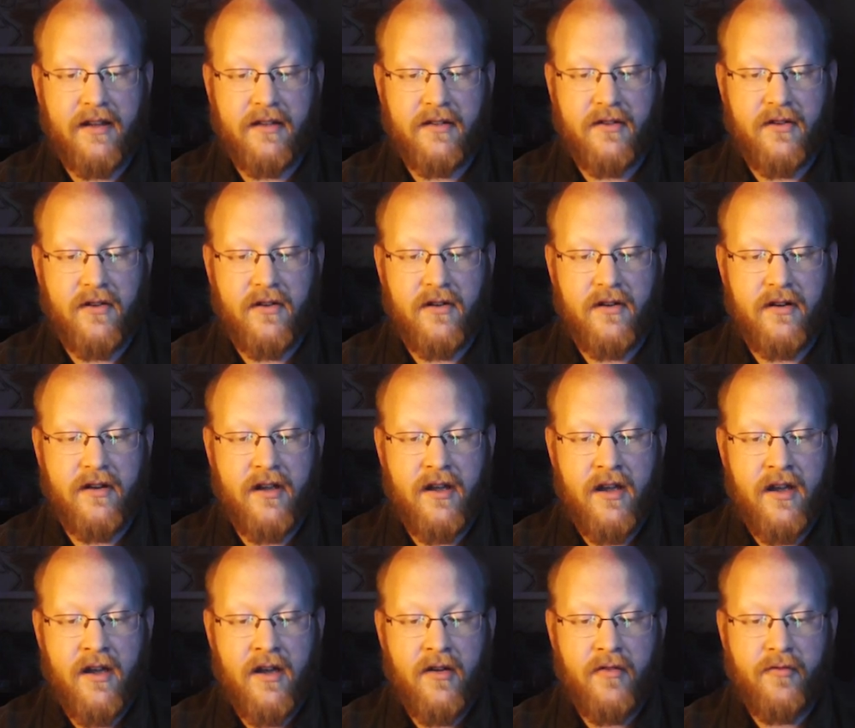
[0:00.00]
or island
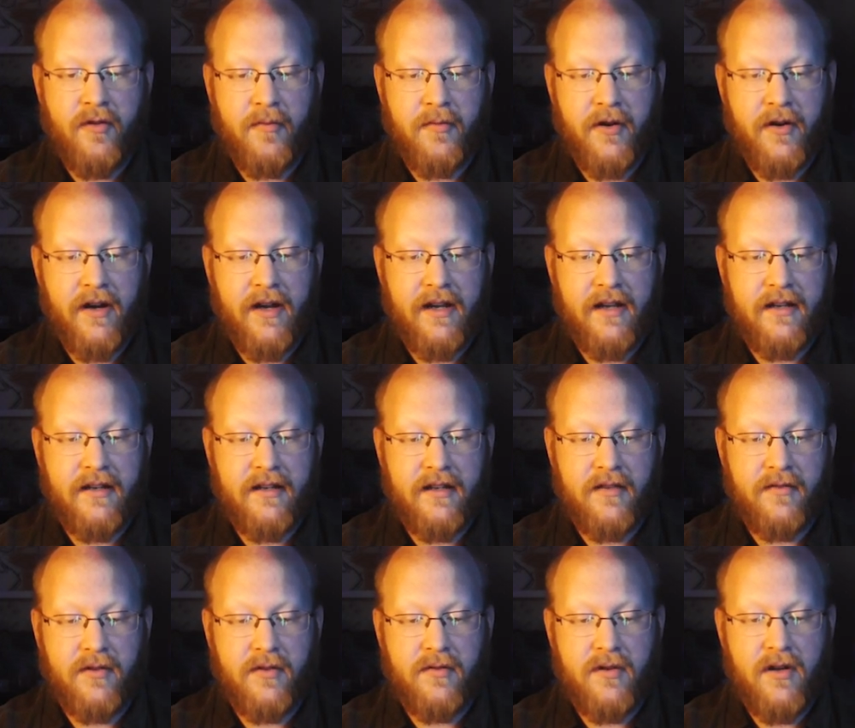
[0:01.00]
card from your
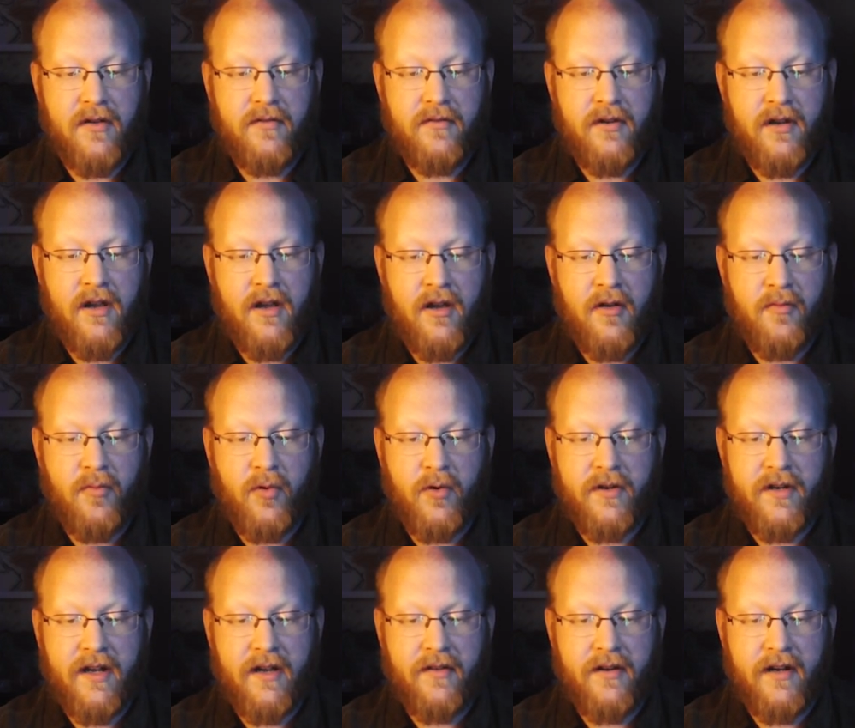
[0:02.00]
hand. If you don't,
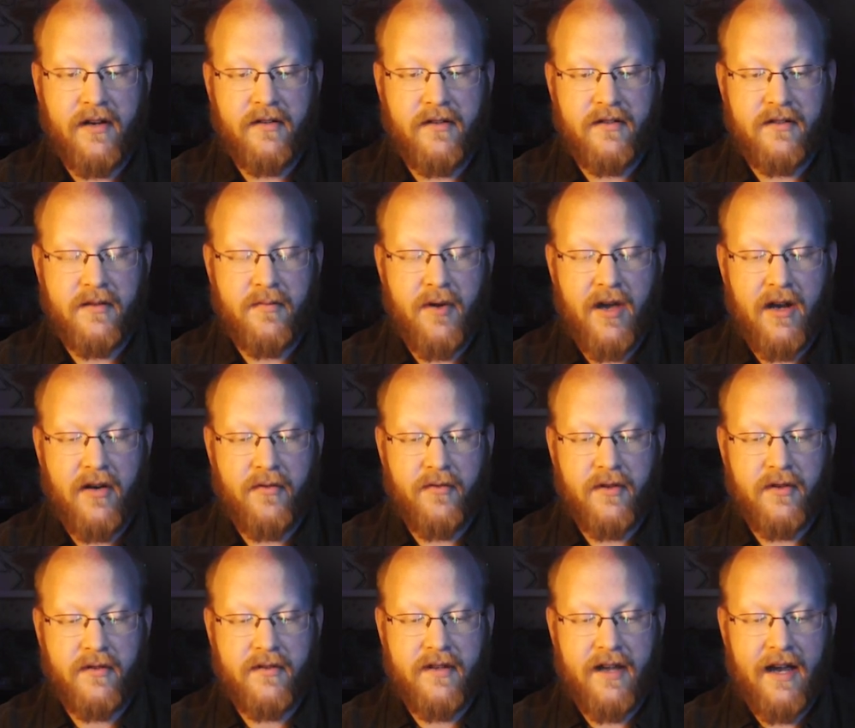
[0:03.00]
Port Town enters the
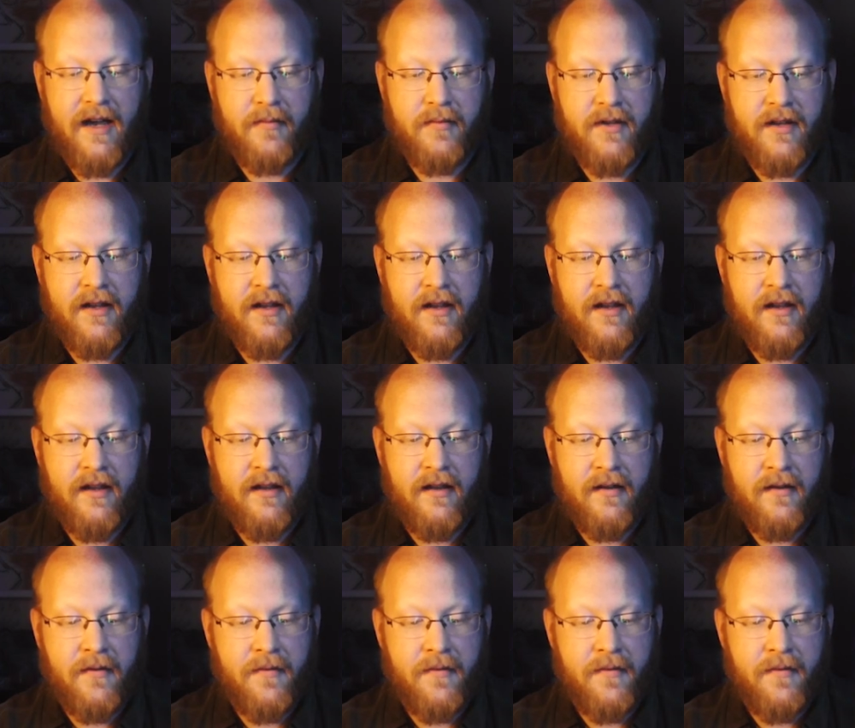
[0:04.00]
battlefield tapped.